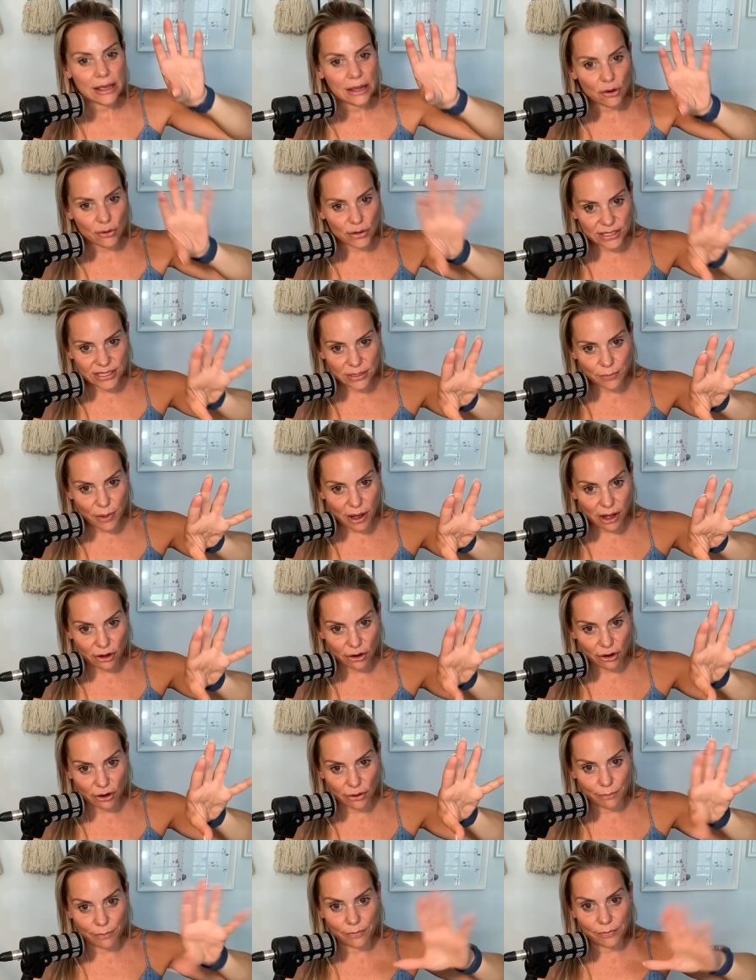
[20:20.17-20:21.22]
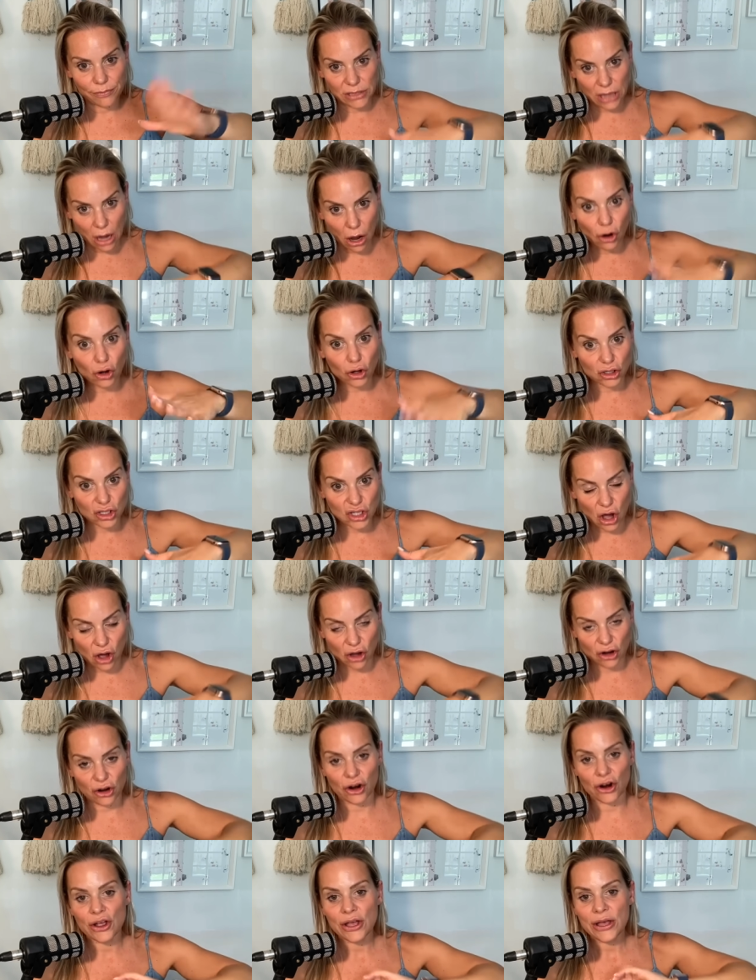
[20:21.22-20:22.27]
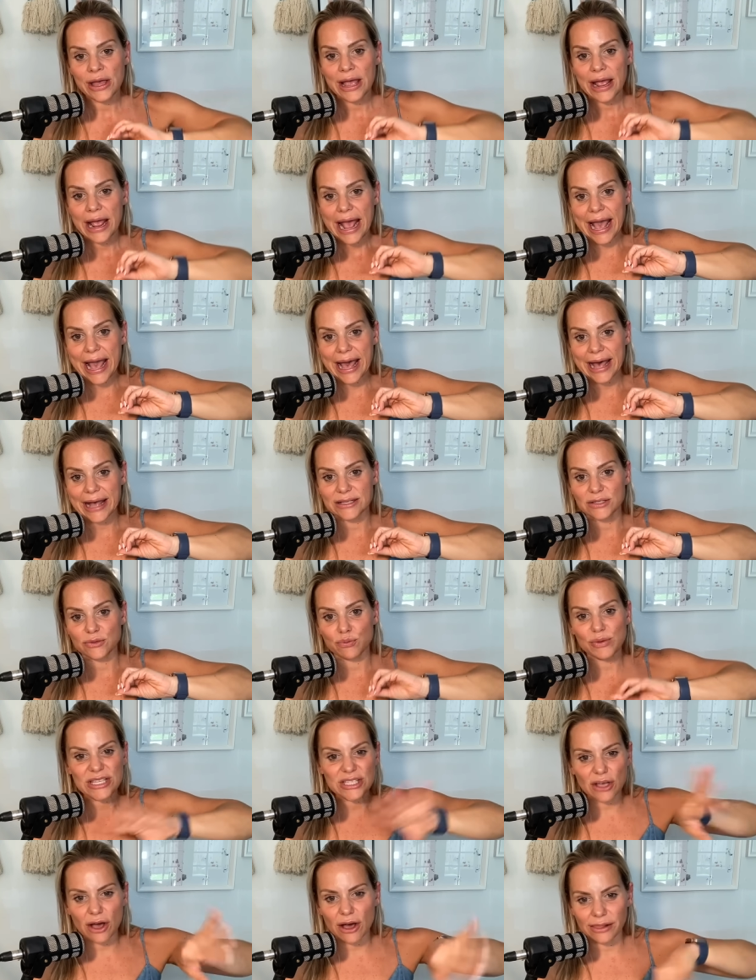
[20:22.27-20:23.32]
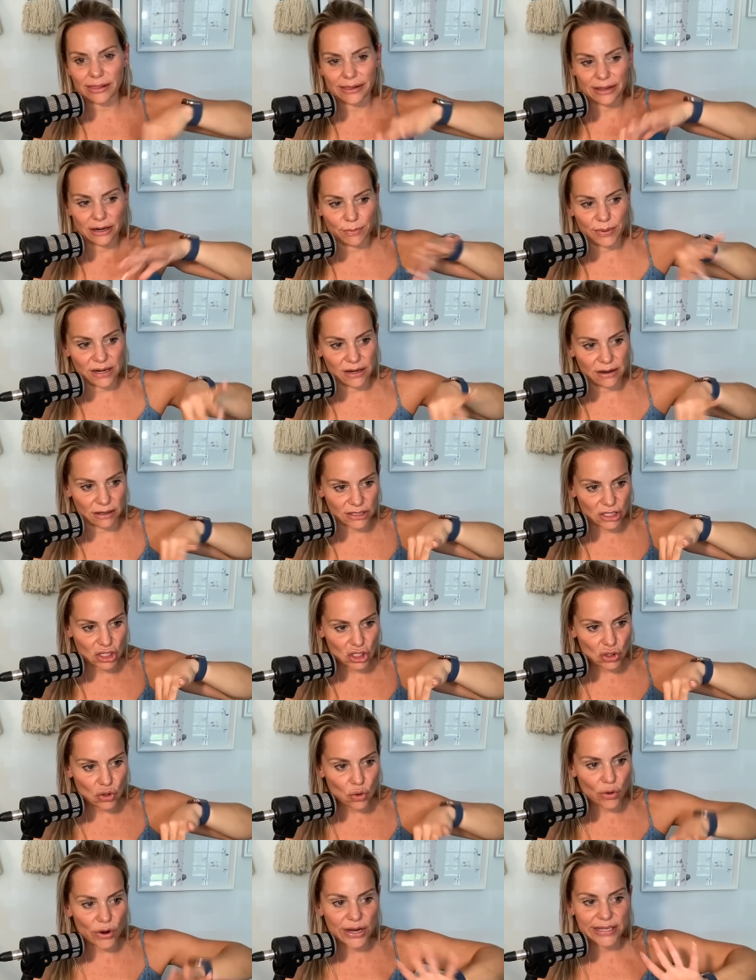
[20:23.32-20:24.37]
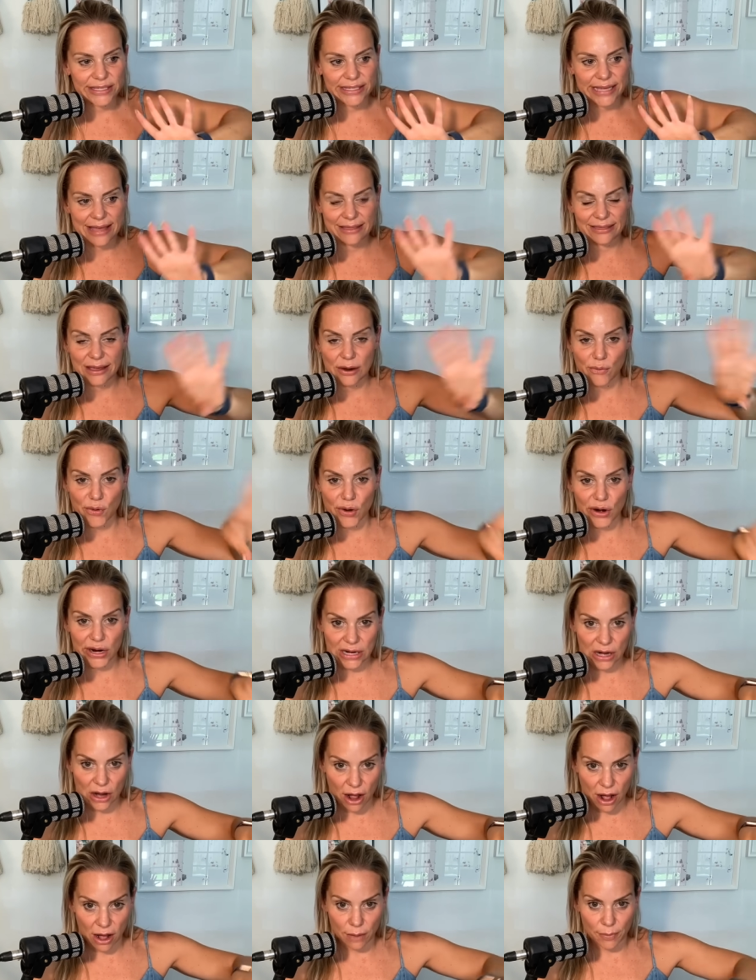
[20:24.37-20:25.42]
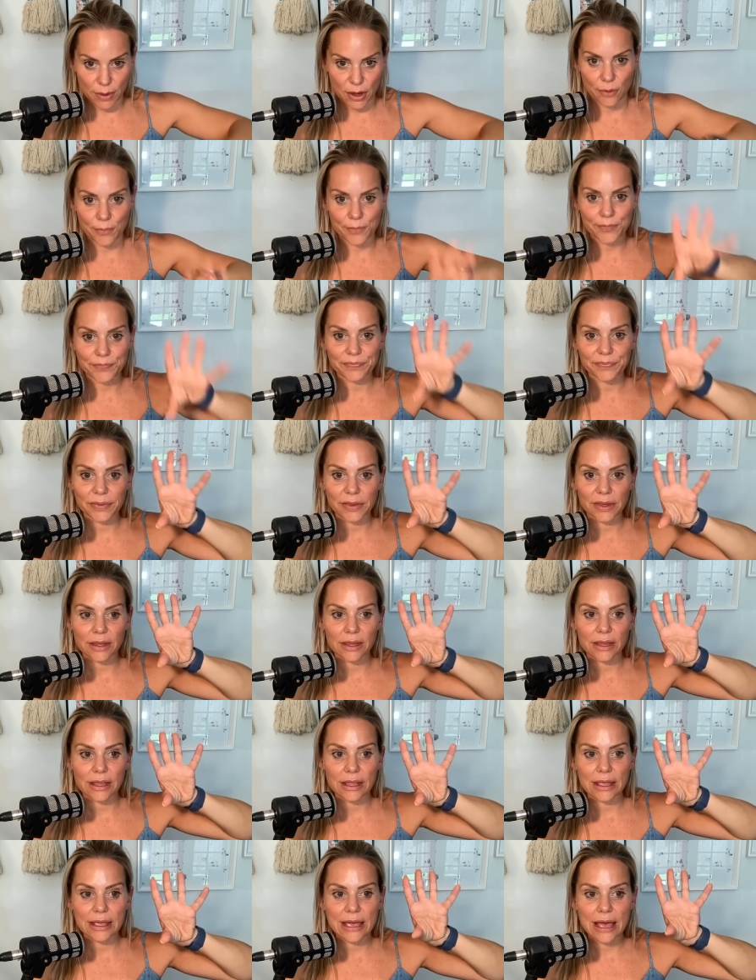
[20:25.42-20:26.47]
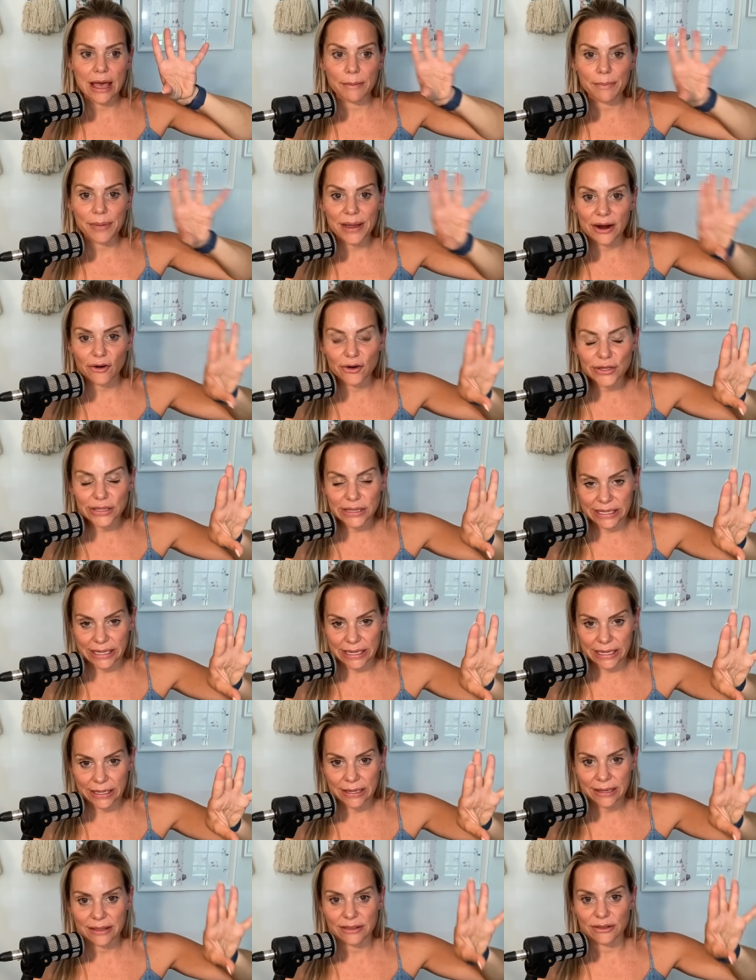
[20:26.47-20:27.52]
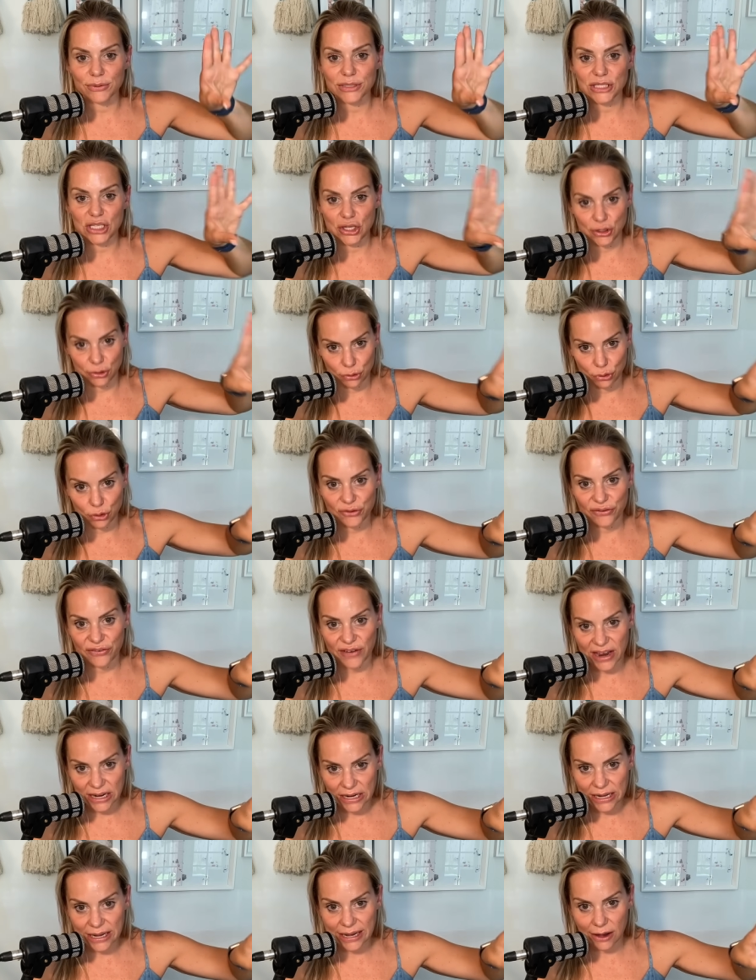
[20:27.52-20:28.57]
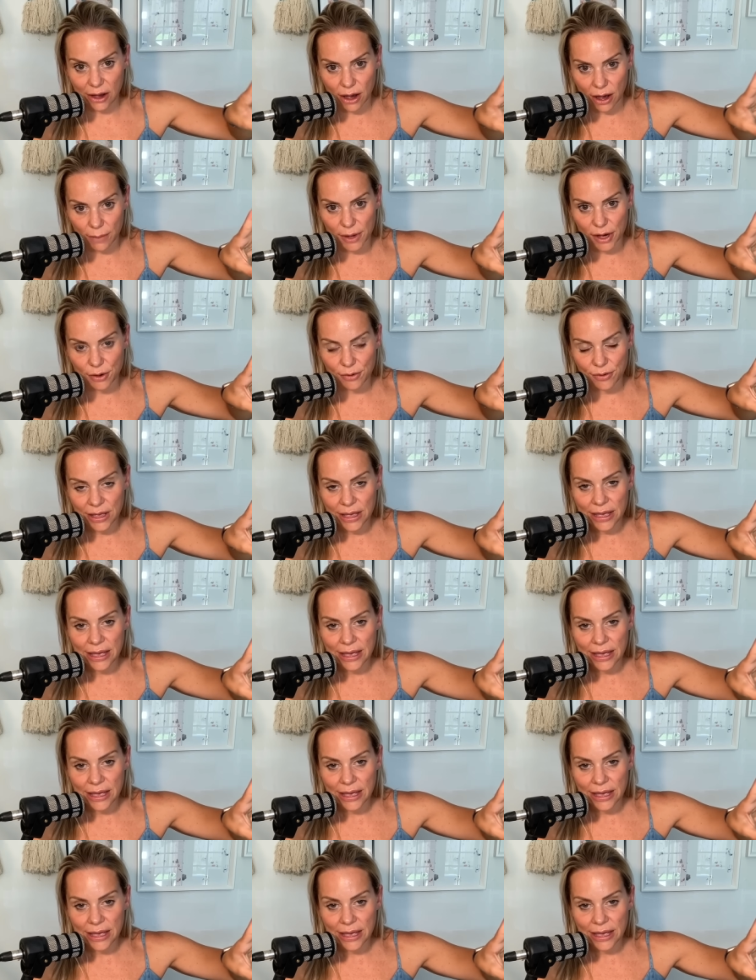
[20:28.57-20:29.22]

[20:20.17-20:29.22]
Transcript: Krista brought her younger daughter. And we saw a little bit on stories, and they were in Cabo. Apparently, there was a huge fight in Cabo.